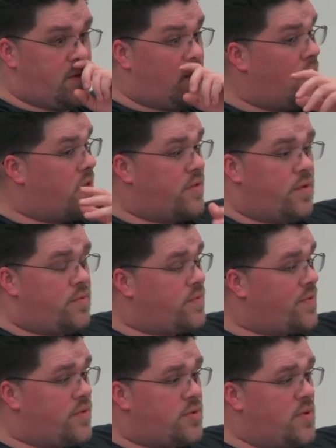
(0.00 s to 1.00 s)
but all of those
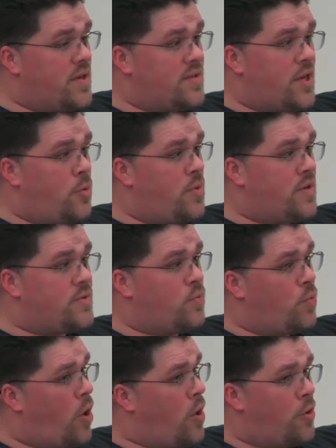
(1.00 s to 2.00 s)
fluent speakers helping us
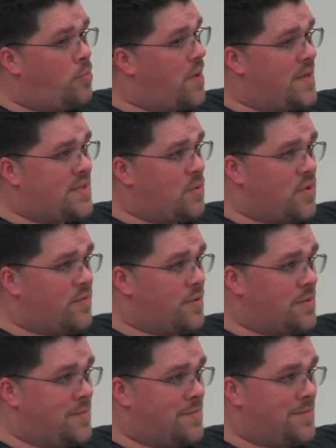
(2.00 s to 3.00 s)
aren't basket
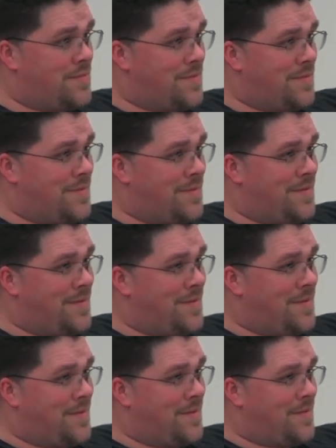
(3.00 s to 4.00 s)
weavers.
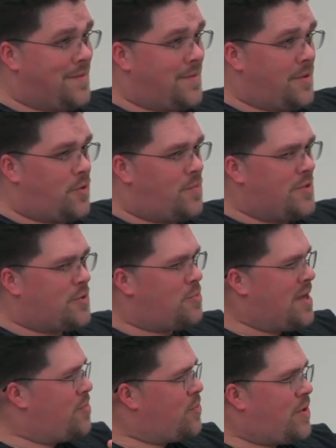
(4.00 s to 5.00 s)
You know what I mean?
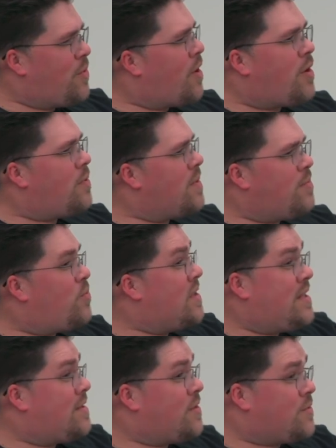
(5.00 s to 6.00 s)
So maybe there are, maybe
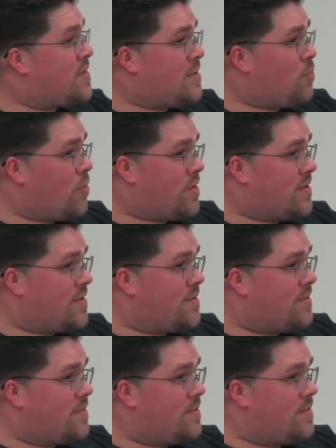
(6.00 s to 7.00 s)
we did lose some
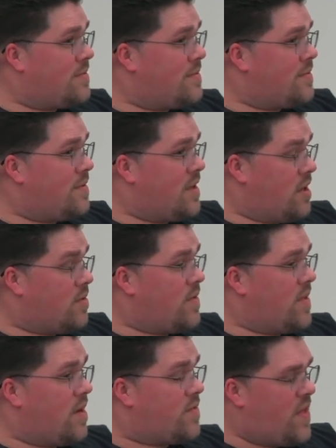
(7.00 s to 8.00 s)
words here
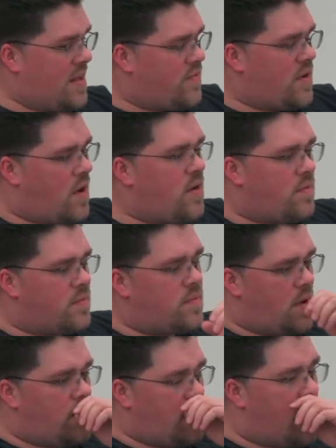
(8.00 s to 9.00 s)
and there. Thank, there are
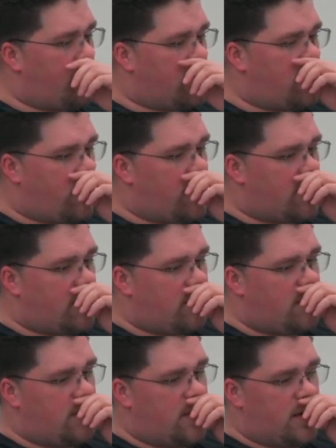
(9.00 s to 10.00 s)
a lot recorded
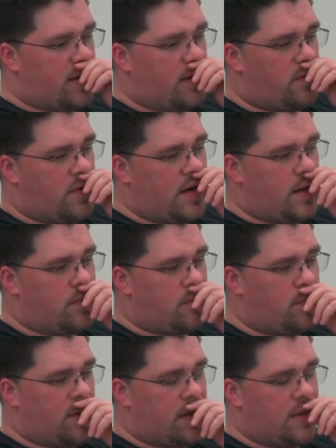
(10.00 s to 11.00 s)
uh, already,
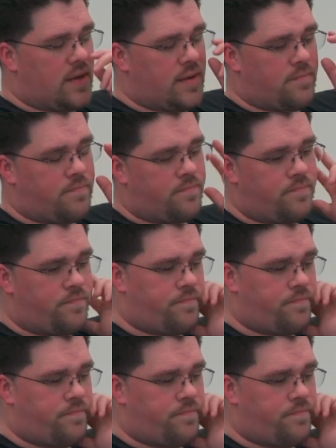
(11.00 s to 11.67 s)
but um,